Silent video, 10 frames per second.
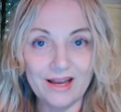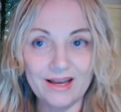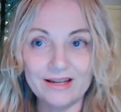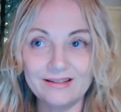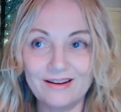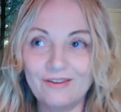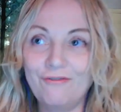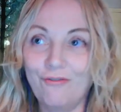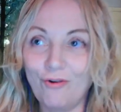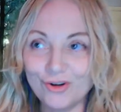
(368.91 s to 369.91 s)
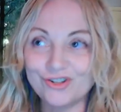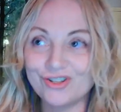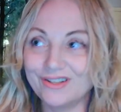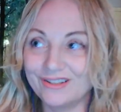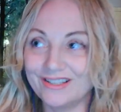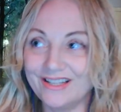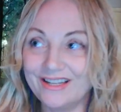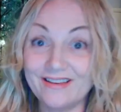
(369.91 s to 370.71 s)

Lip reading: And unfortunately,